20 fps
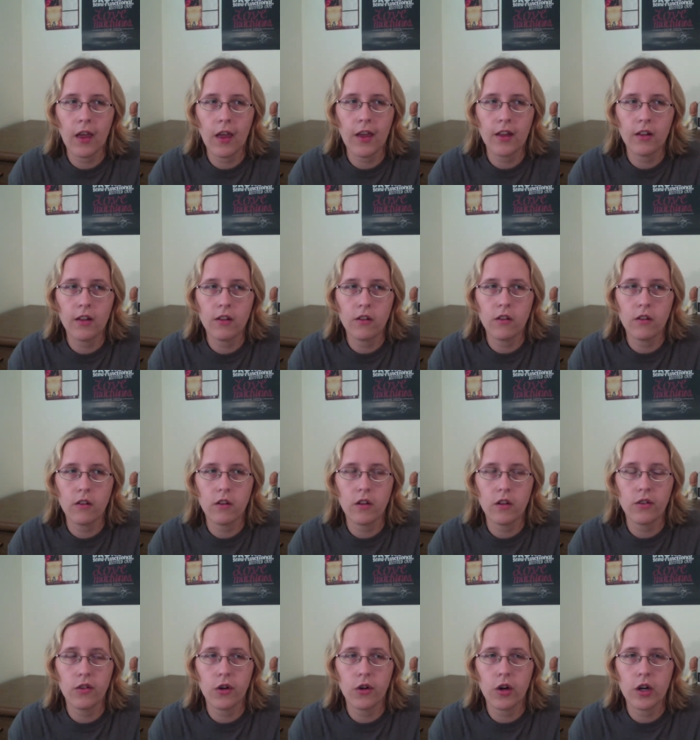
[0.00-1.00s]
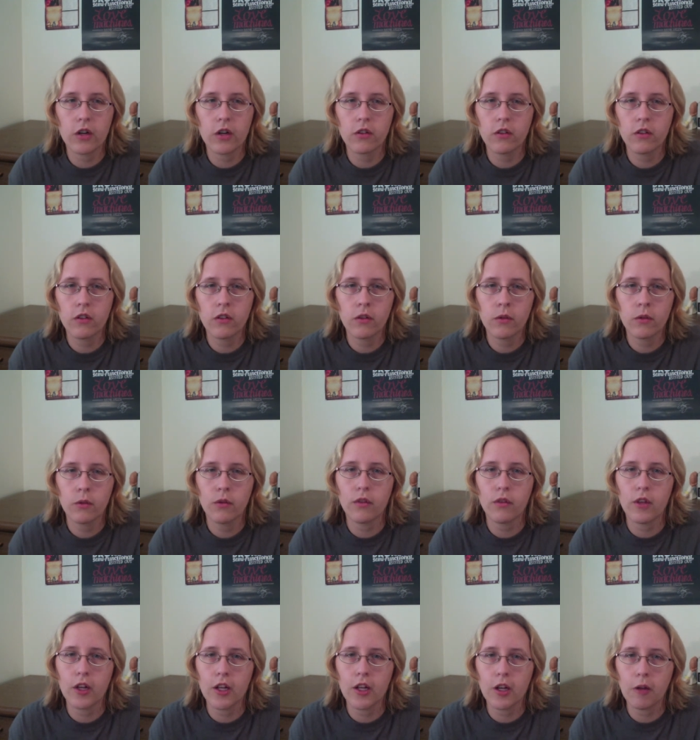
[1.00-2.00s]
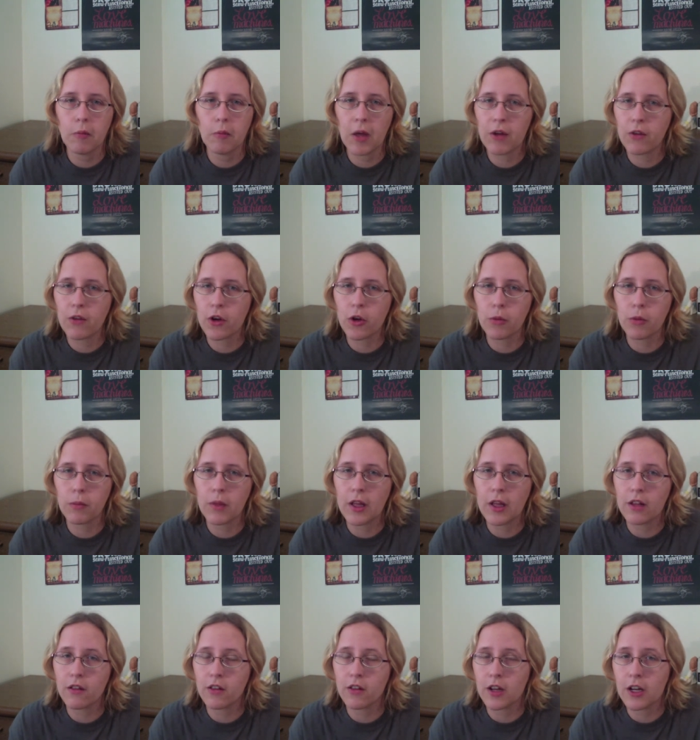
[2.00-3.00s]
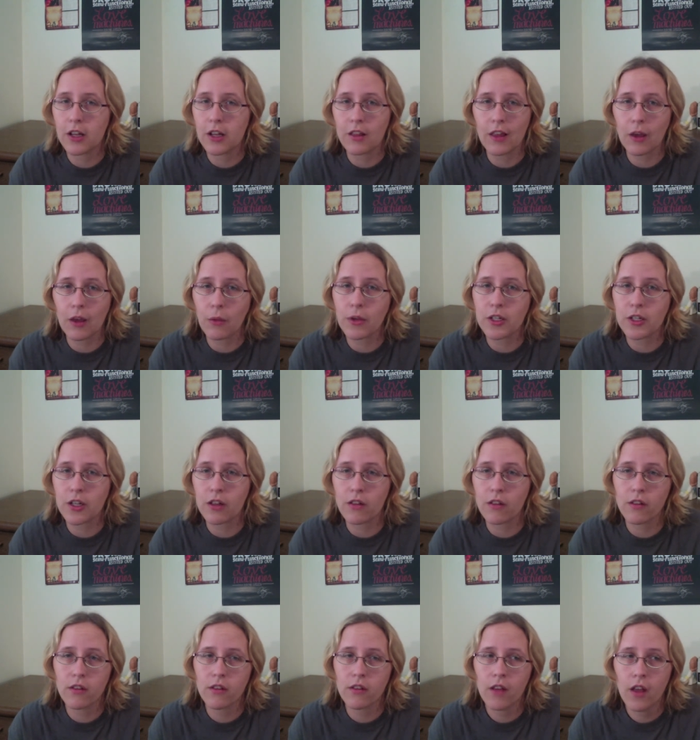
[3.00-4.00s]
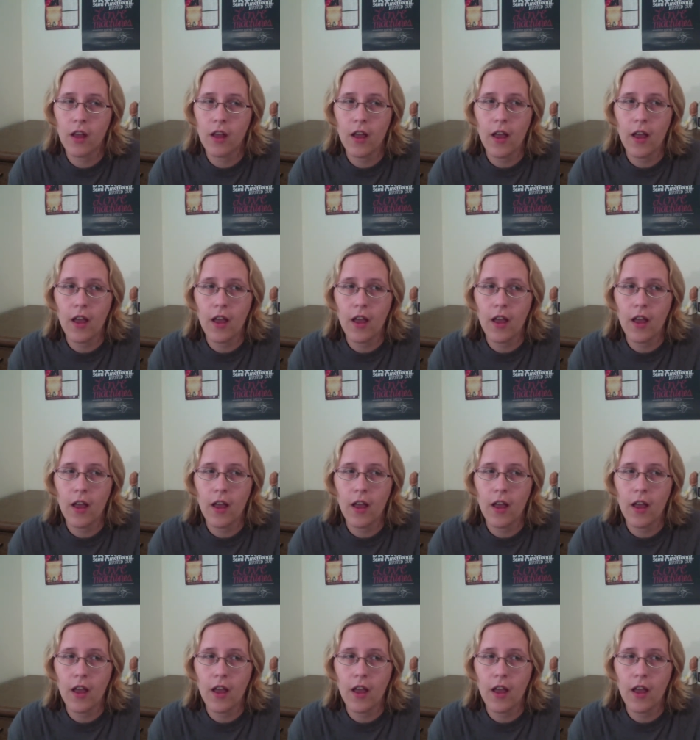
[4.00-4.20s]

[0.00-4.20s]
And, of course, sitting in my room and studying languages